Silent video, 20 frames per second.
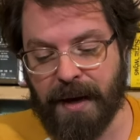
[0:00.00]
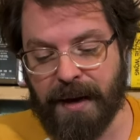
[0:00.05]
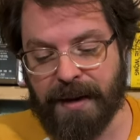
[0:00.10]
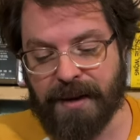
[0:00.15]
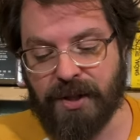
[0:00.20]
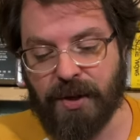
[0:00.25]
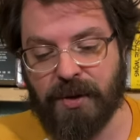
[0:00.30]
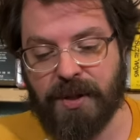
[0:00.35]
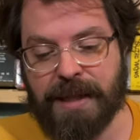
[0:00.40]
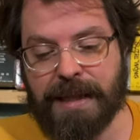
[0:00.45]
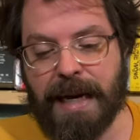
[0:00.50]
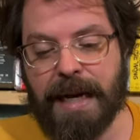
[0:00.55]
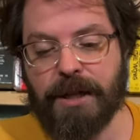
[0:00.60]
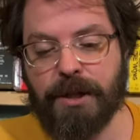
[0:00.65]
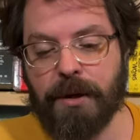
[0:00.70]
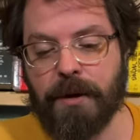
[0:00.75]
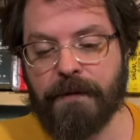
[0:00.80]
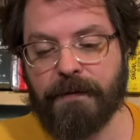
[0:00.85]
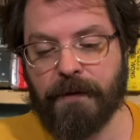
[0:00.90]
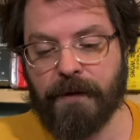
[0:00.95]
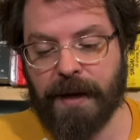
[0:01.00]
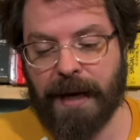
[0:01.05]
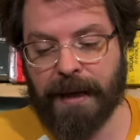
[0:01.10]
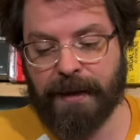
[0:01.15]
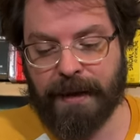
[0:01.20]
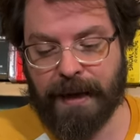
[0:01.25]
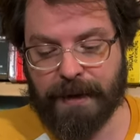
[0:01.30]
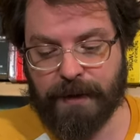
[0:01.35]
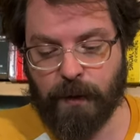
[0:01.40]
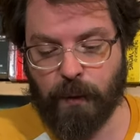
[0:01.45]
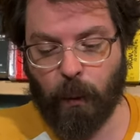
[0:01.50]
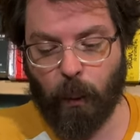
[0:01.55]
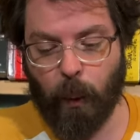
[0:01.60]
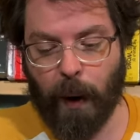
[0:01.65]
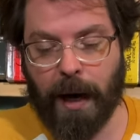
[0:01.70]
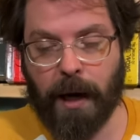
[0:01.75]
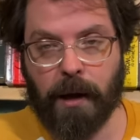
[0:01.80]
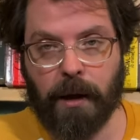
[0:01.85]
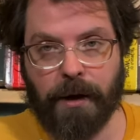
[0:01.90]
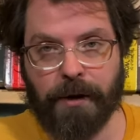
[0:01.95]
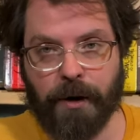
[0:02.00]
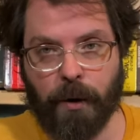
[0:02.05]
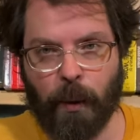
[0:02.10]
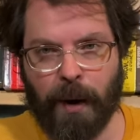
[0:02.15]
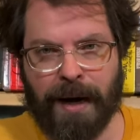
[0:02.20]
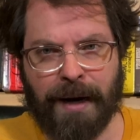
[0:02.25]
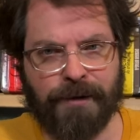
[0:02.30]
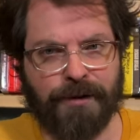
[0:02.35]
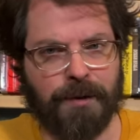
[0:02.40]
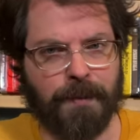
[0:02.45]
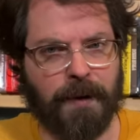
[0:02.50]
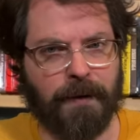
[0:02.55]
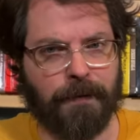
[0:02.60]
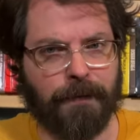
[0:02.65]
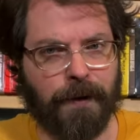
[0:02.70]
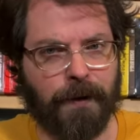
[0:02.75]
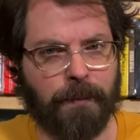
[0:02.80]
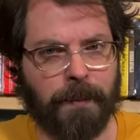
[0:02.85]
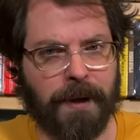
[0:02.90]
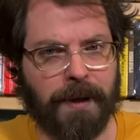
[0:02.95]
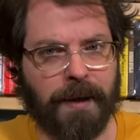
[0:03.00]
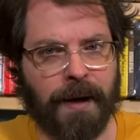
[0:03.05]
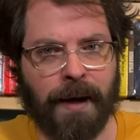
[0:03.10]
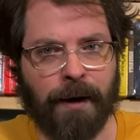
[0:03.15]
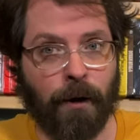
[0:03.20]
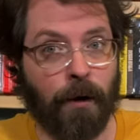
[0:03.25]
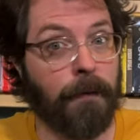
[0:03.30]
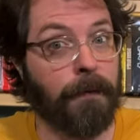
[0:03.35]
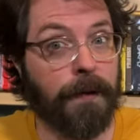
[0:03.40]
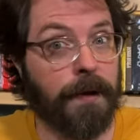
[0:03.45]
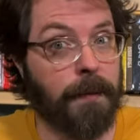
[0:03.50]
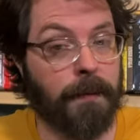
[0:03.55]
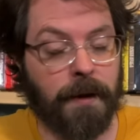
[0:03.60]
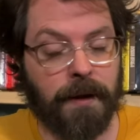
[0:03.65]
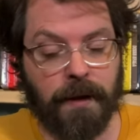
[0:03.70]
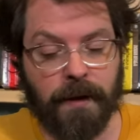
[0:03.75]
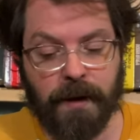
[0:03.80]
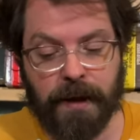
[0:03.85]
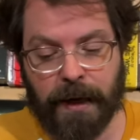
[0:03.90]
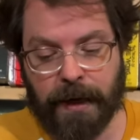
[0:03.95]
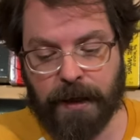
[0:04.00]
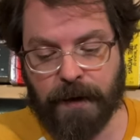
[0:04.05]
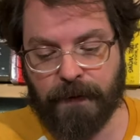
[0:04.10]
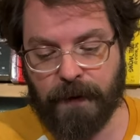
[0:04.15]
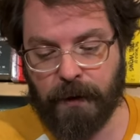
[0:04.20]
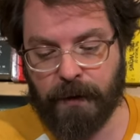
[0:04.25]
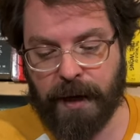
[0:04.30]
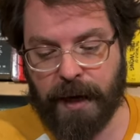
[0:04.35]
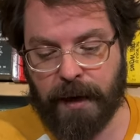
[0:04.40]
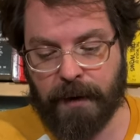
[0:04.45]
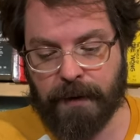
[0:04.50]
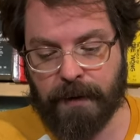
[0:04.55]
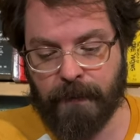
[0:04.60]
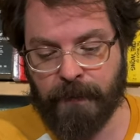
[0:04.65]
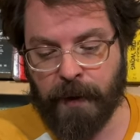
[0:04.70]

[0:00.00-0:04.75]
So stay tuned for that. That's well underway. I should be filming that hopefully within the next few days.